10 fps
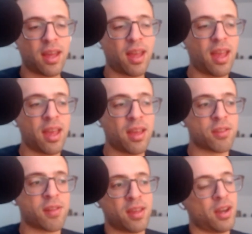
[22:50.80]

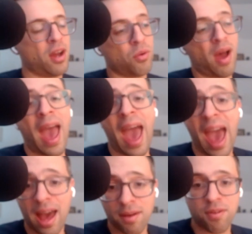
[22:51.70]
is you know a
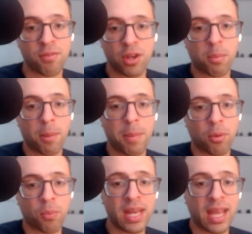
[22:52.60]
half of the
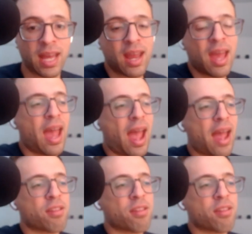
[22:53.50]
number of people reading it